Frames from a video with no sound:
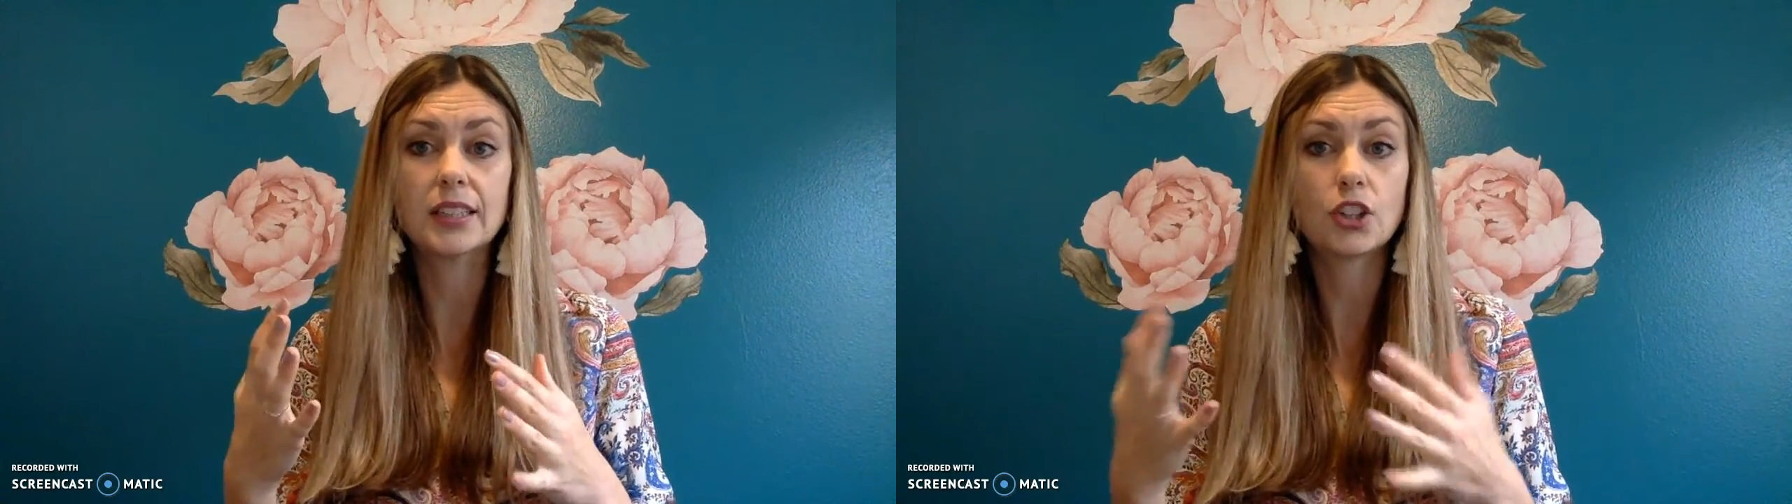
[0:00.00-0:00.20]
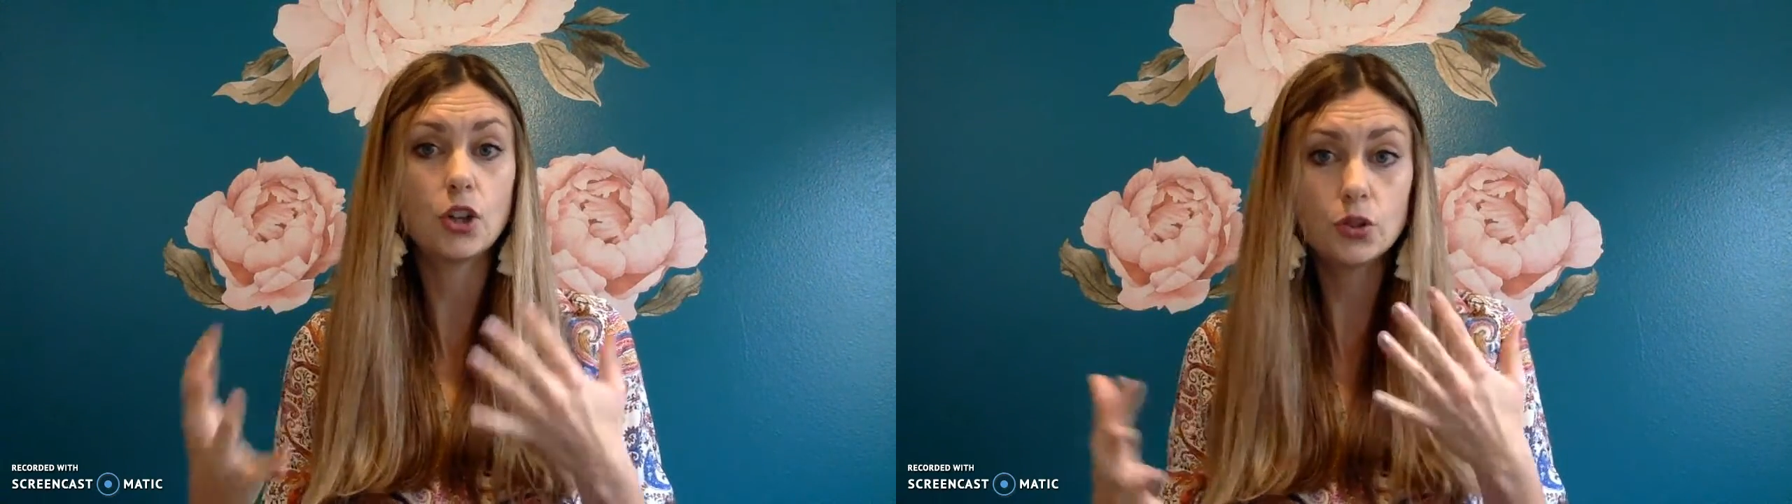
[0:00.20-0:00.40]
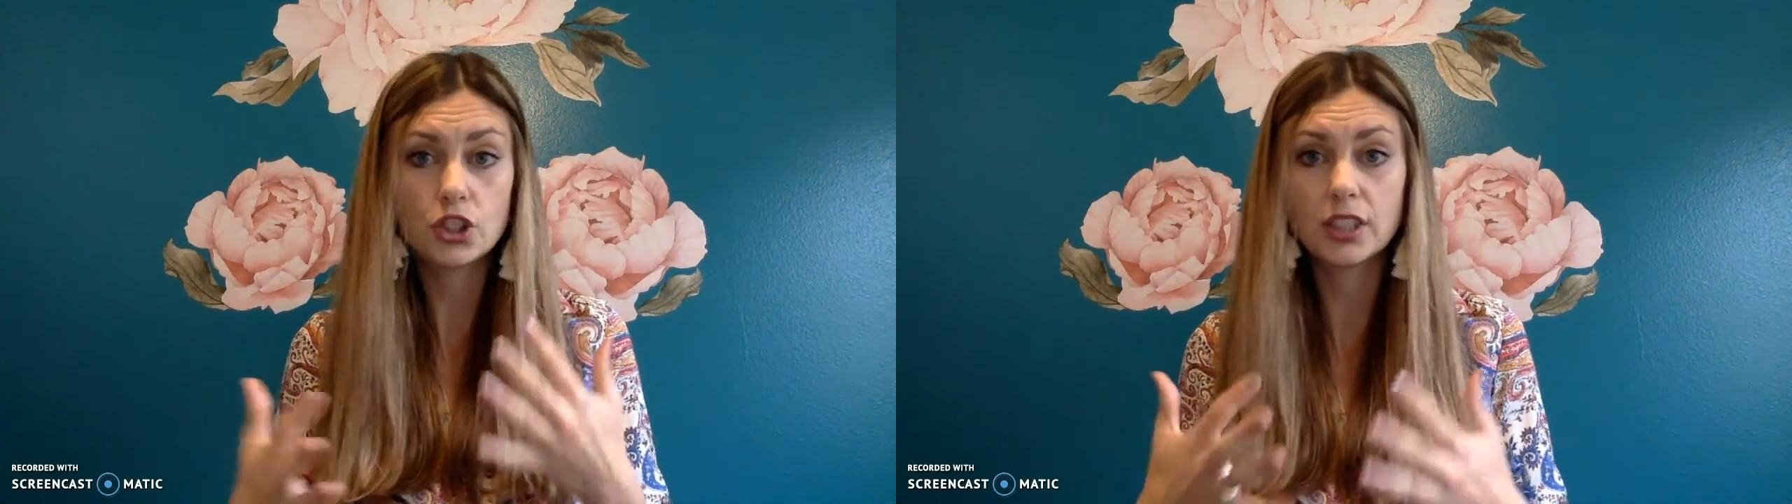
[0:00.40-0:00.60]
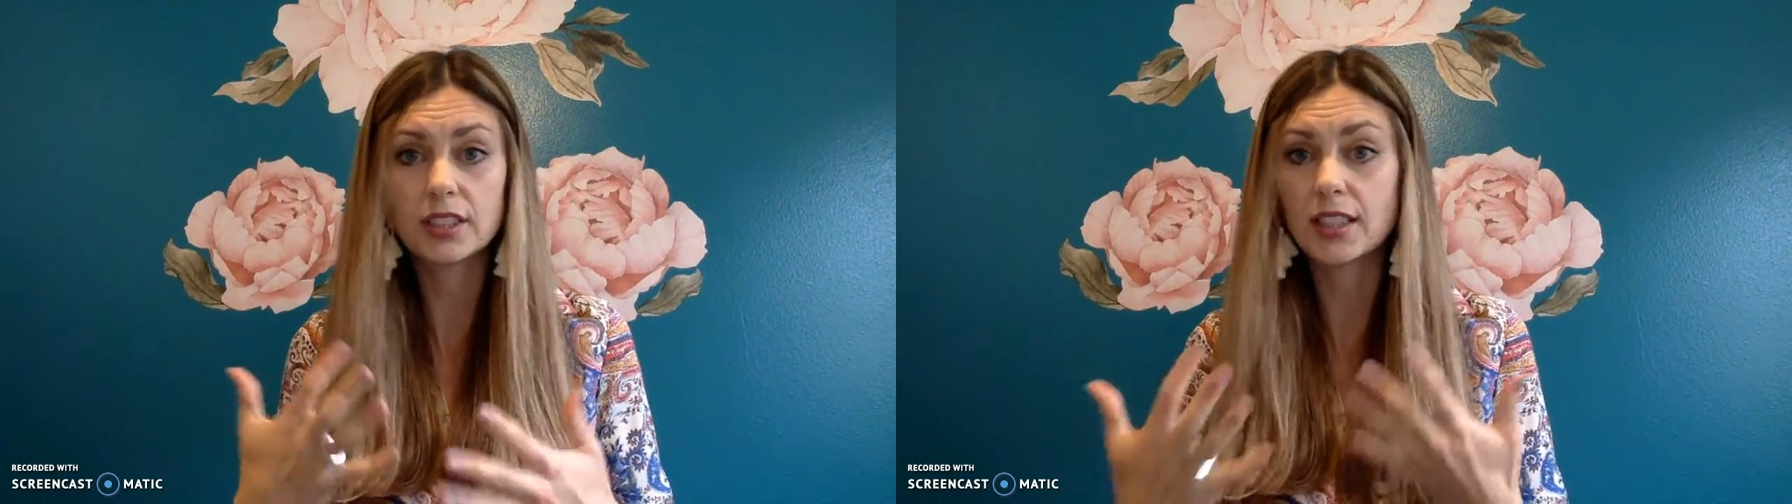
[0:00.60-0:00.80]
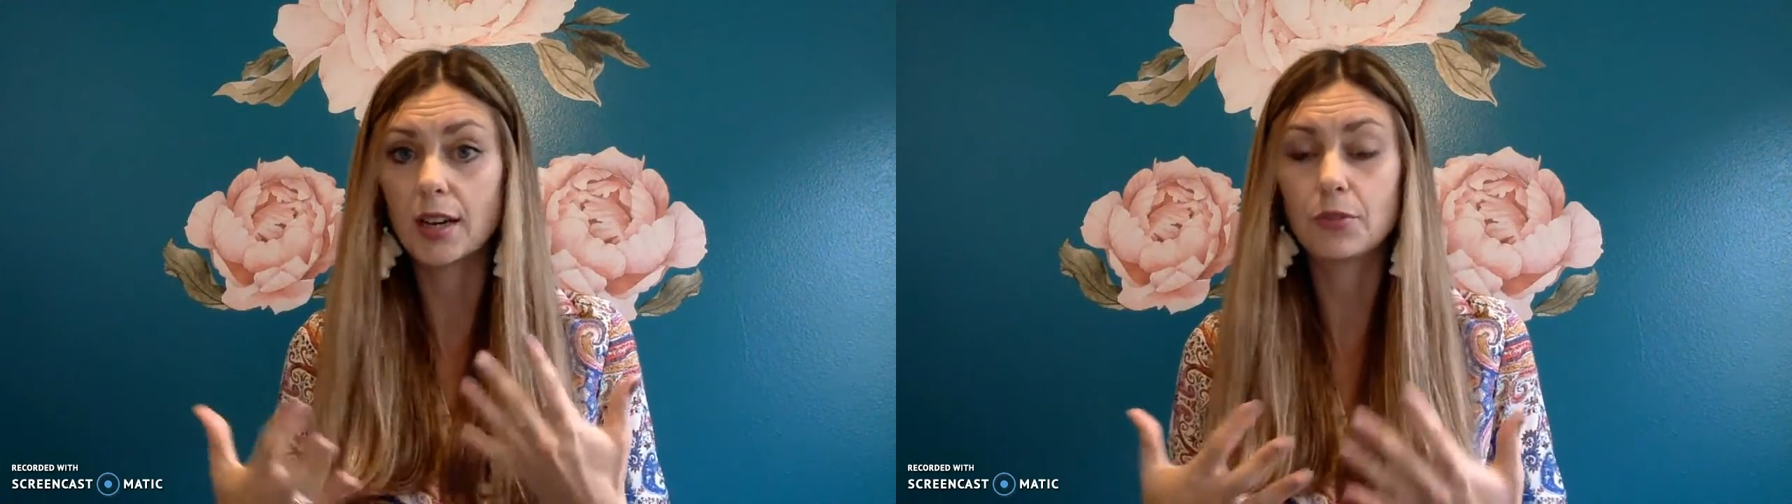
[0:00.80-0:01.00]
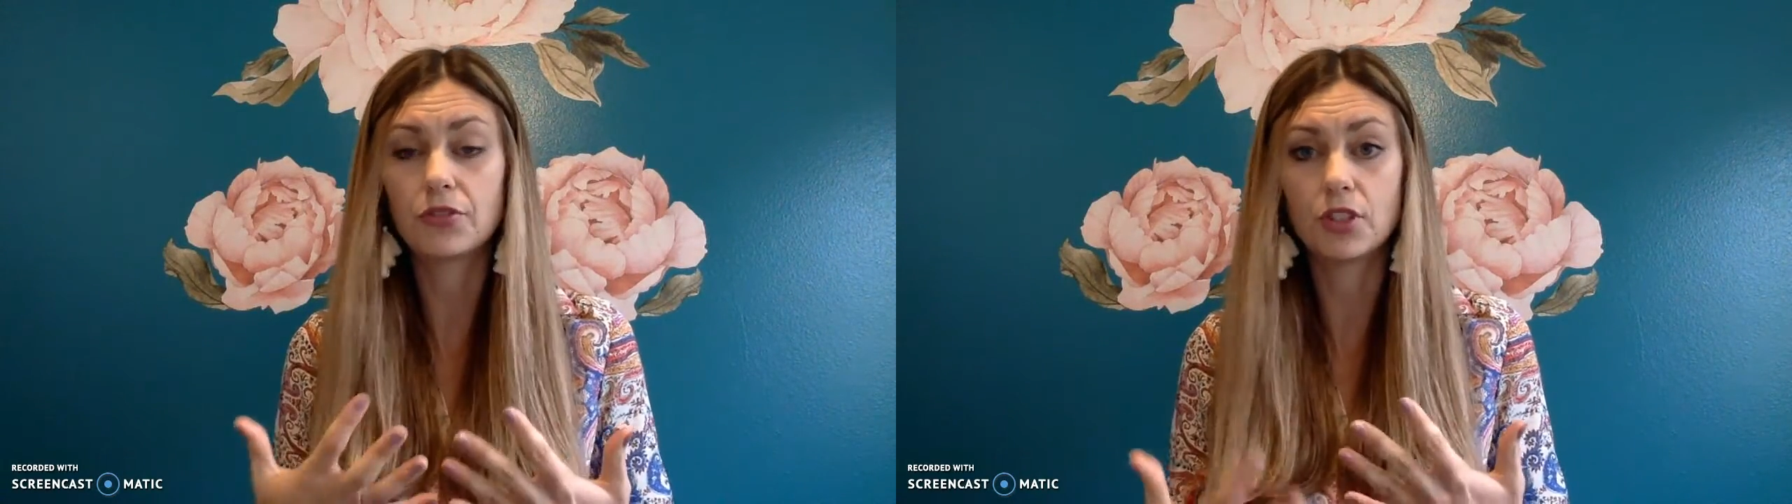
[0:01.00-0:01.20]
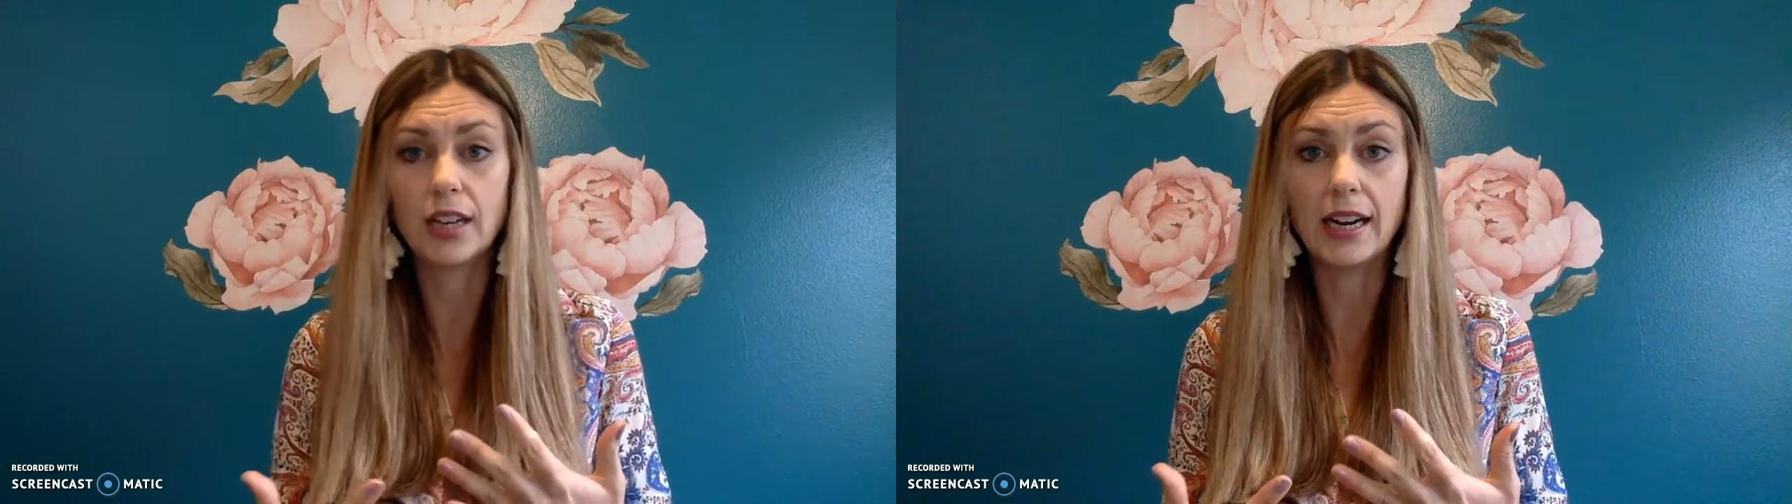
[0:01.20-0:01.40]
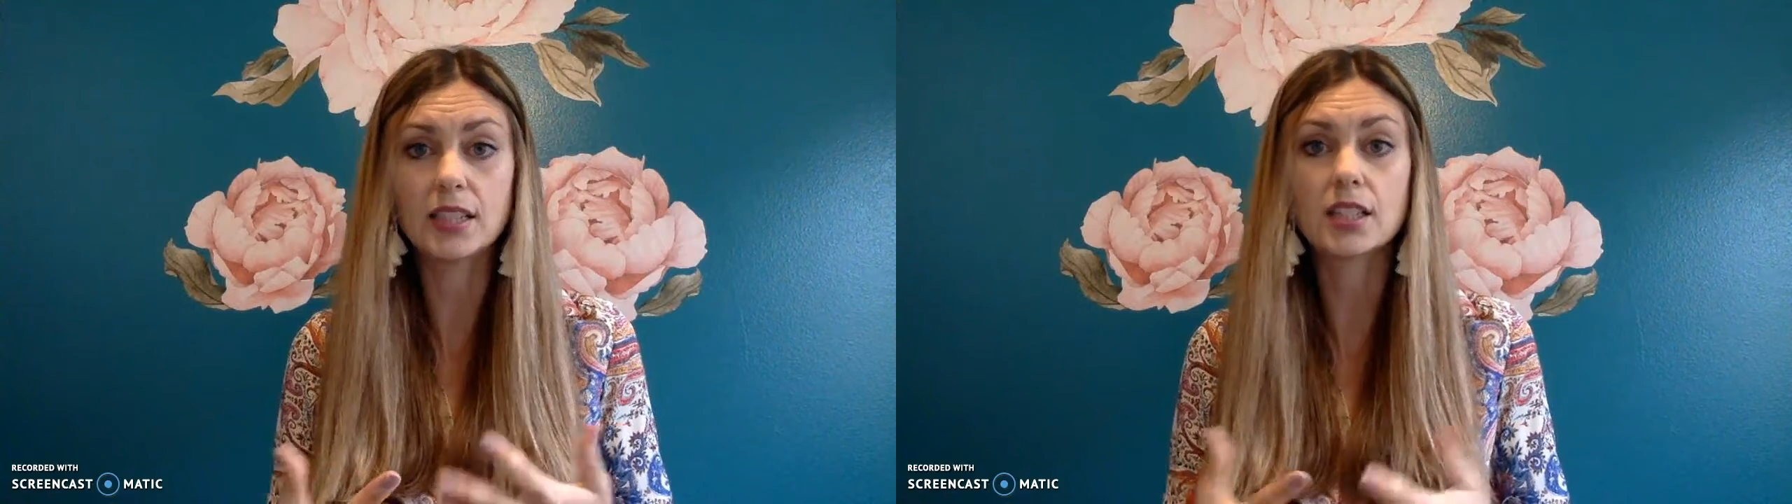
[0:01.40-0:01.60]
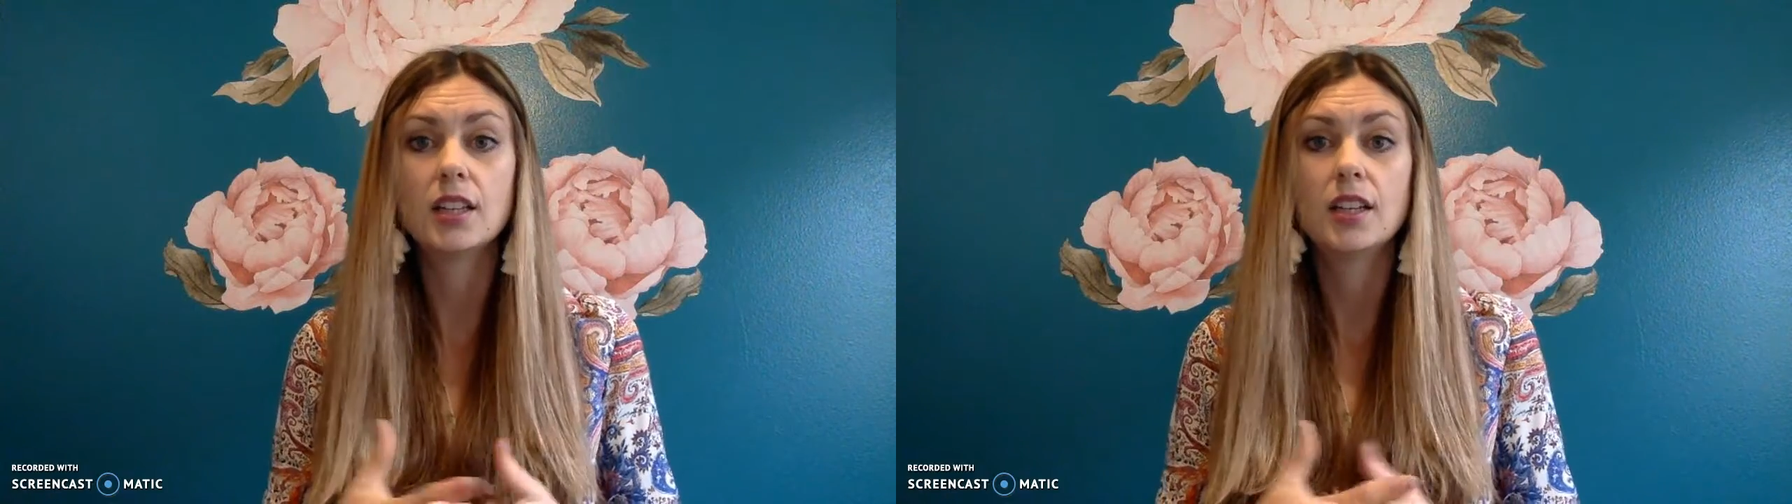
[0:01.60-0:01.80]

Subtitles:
coaching type of class,